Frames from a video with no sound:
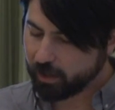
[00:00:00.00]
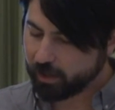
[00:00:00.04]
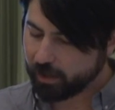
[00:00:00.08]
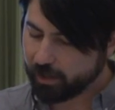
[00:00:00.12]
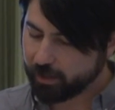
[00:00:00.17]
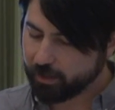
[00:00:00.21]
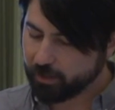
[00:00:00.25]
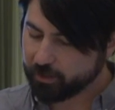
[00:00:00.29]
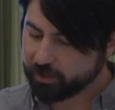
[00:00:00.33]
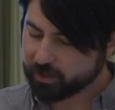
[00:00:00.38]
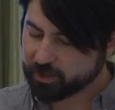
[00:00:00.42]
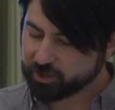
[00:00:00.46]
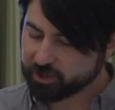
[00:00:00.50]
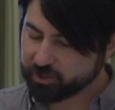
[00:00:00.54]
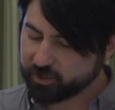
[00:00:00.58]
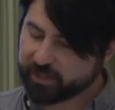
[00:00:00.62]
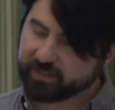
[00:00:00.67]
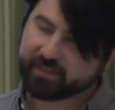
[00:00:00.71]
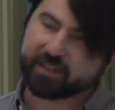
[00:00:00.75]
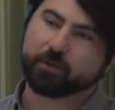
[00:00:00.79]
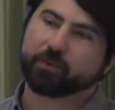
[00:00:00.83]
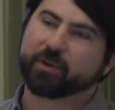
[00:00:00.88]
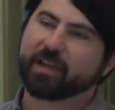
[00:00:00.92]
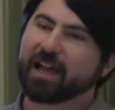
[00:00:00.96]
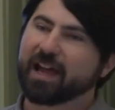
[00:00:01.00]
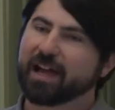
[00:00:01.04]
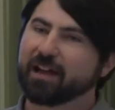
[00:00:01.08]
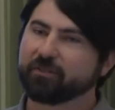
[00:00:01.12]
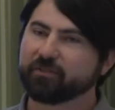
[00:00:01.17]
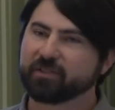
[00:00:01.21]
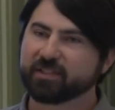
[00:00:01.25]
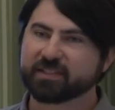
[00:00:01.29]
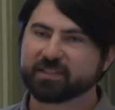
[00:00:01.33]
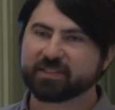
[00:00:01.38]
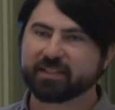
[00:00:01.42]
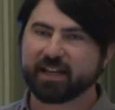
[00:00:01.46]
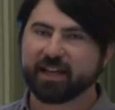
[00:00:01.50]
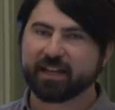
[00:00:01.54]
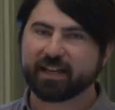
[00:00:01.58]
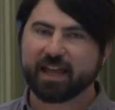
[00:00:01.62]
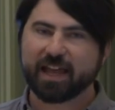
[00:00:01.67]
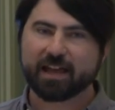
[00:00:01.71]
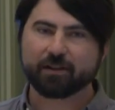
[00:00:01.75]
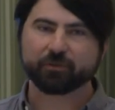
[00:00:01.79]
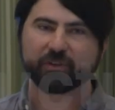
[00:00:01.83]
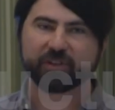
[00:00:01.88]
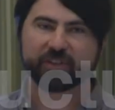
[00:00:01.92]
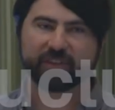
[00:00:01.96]
another constraint that we have is that
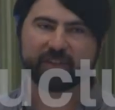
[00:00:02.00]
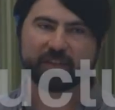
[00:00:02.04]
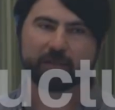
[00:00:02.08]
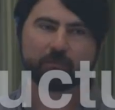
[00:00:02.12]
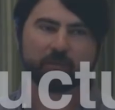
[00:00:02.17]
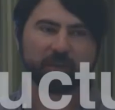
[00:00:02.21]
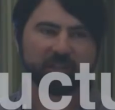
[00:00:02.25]
everything